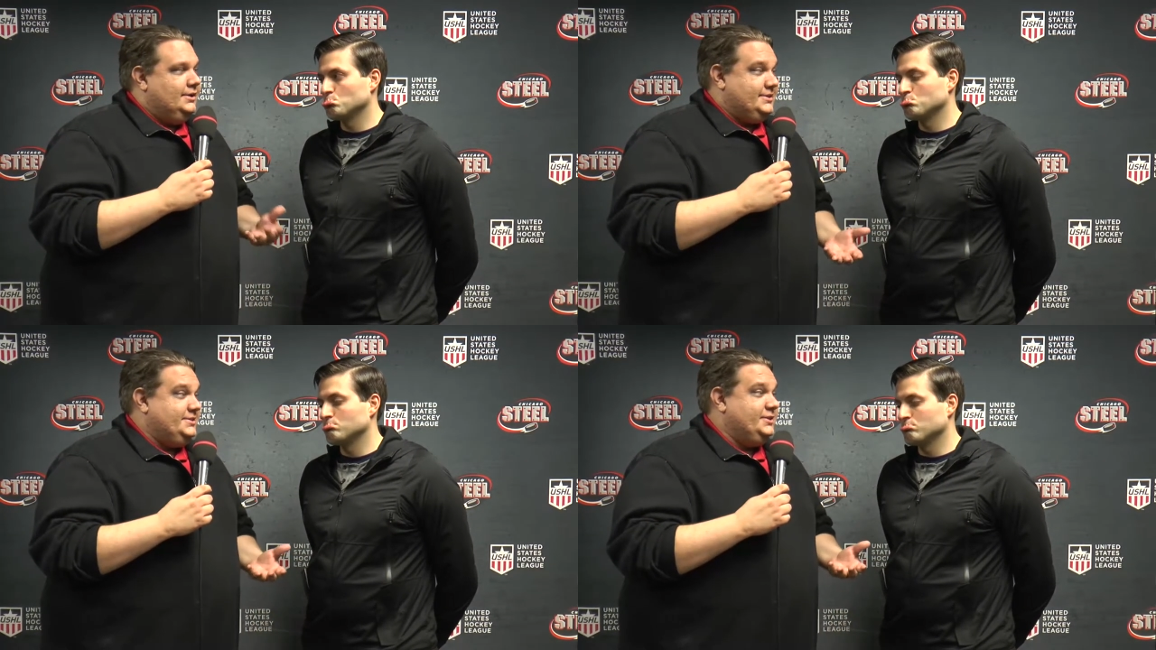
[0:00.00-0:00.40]

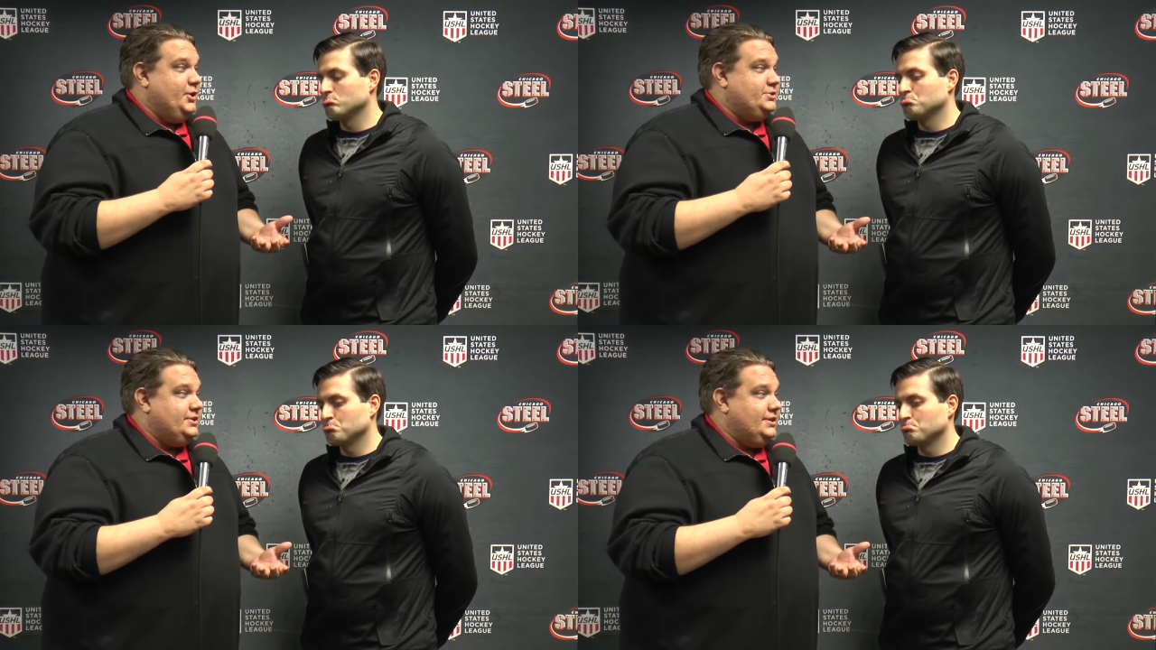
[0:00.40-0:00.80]
Speaker 1: assistant
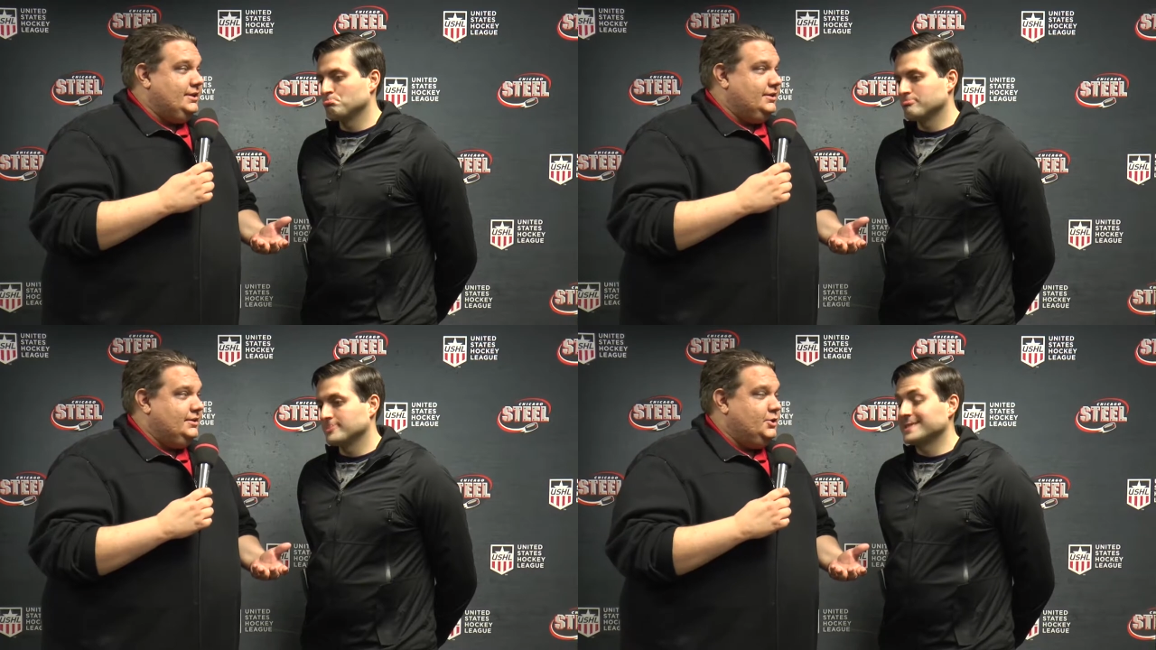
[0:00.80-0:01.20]
coach at
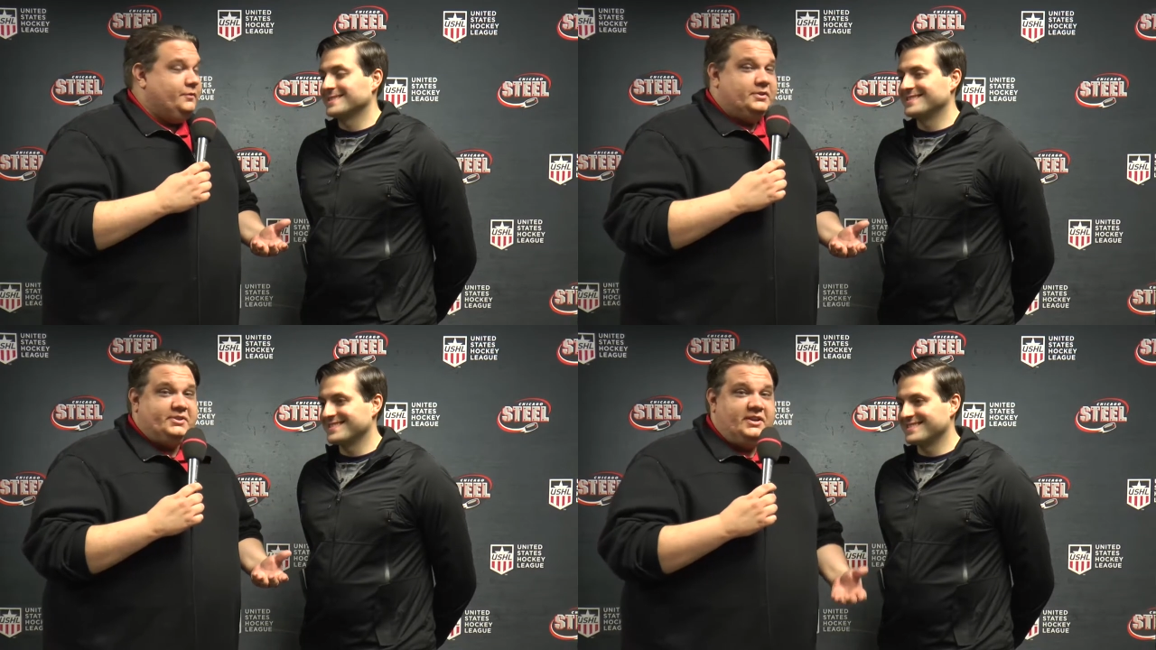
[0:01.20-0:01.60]
the
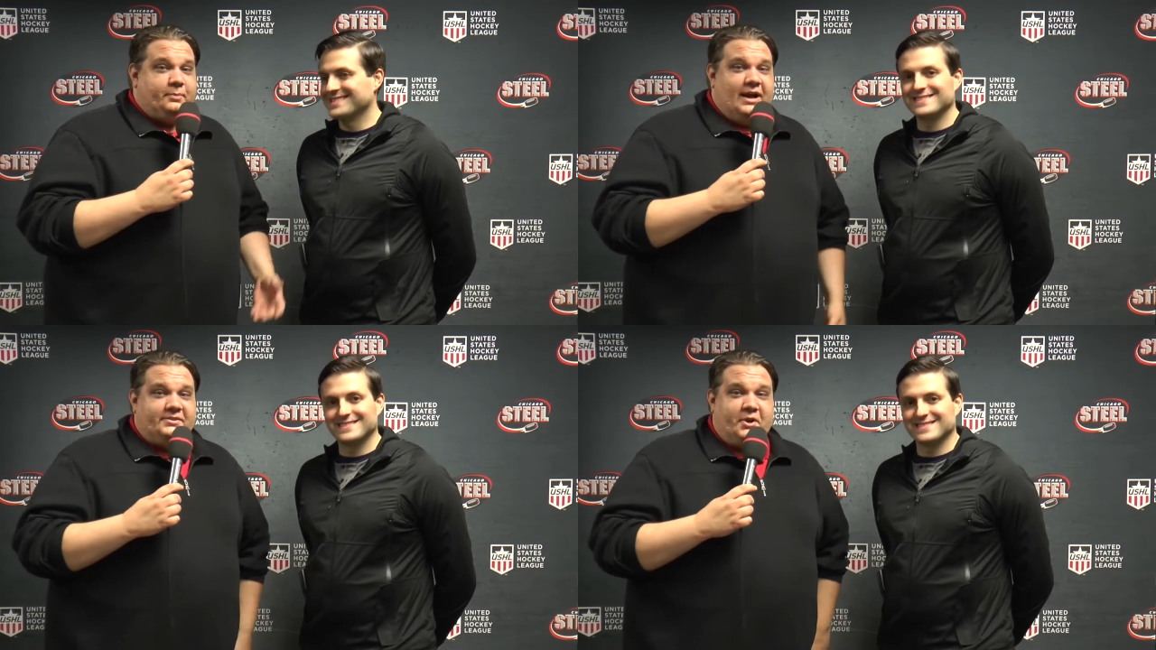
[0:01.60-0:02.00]
University of
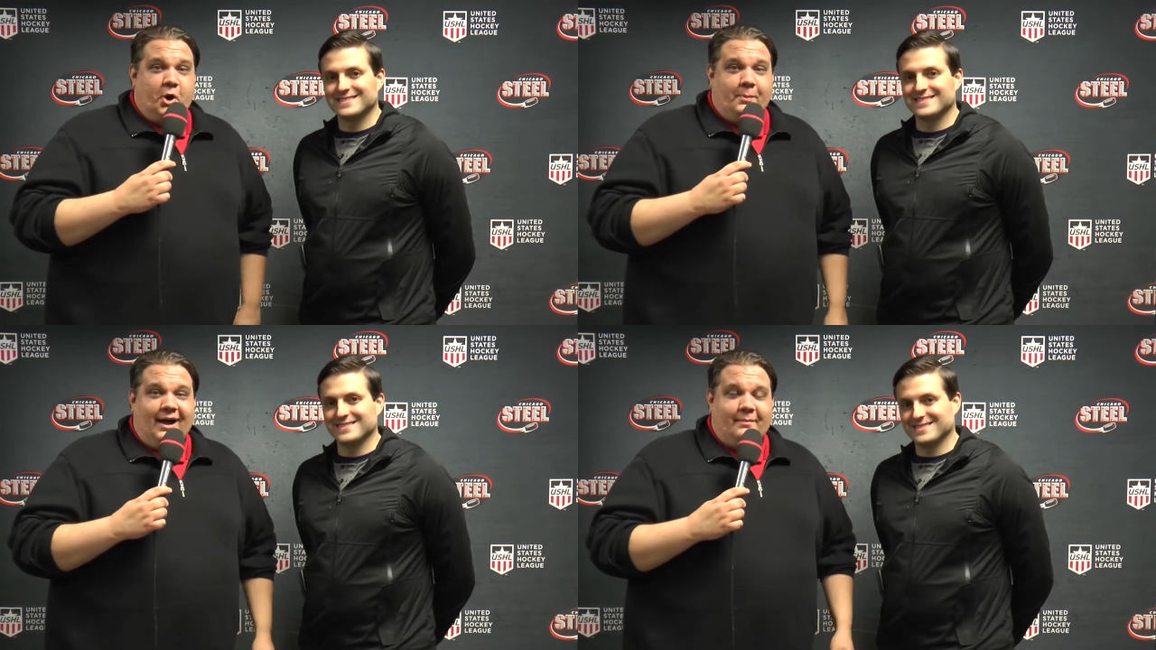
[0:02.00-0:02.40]
Nebraska
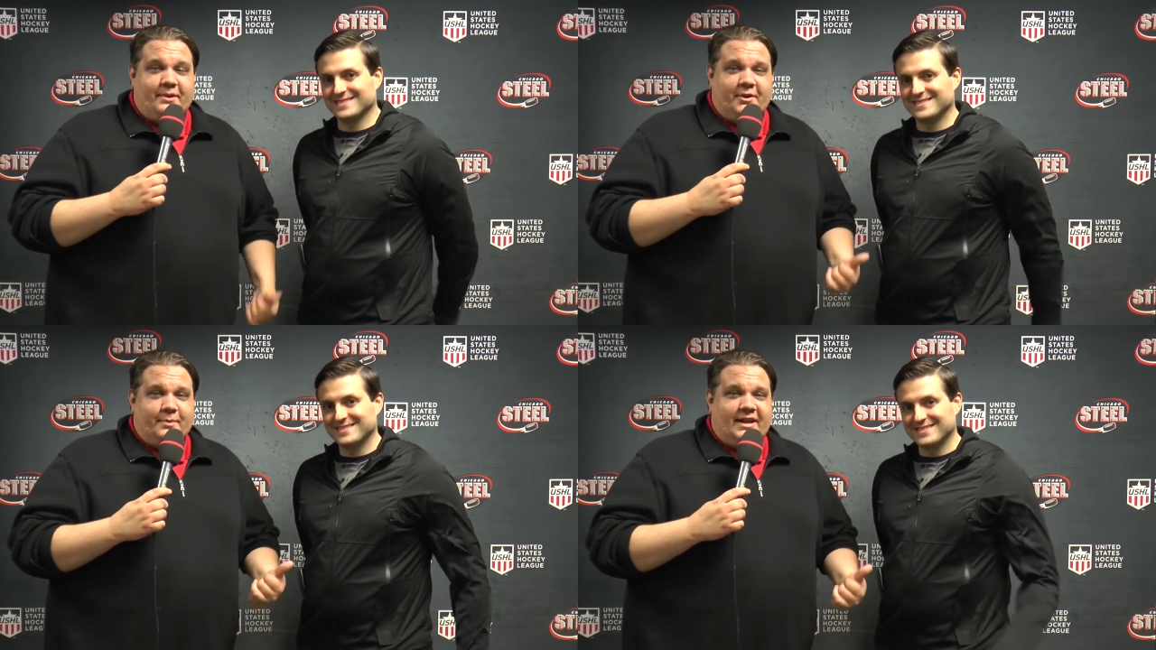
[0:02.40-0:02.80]
Omaha,
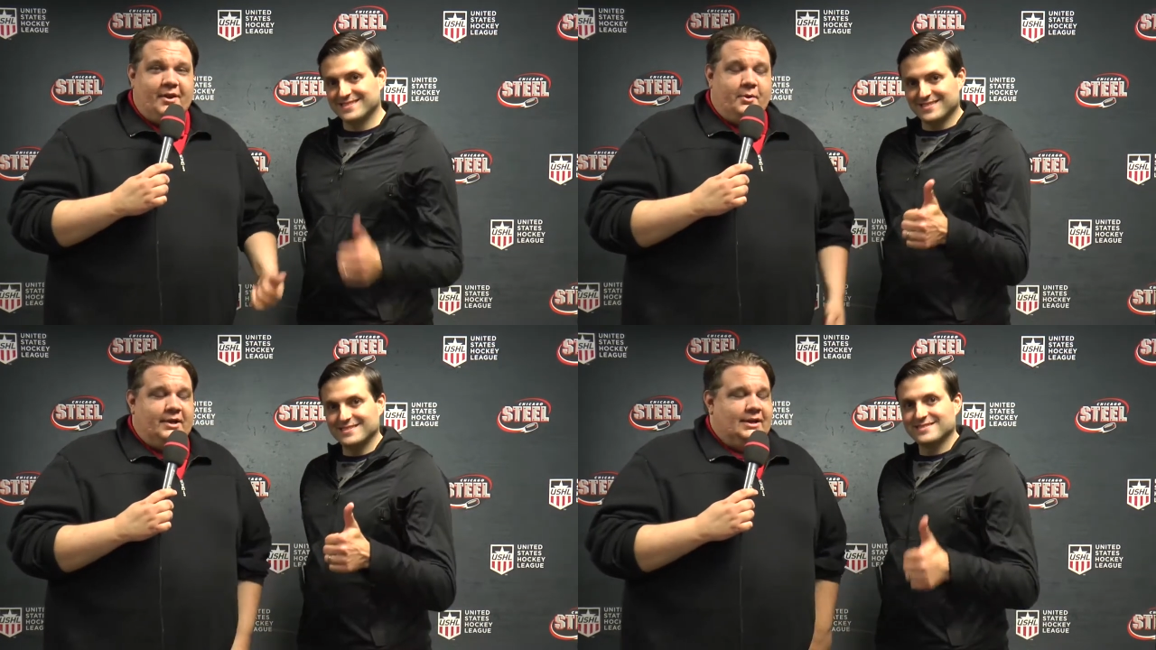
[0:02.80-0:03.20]
Peter
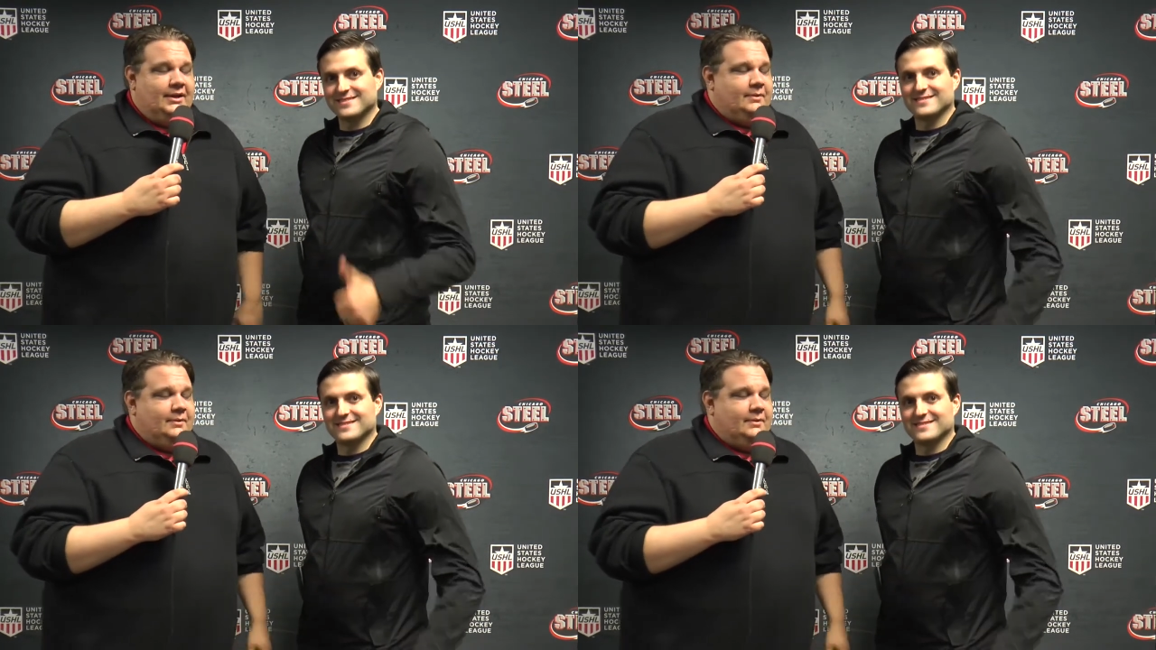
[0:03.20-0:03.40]
Mannino.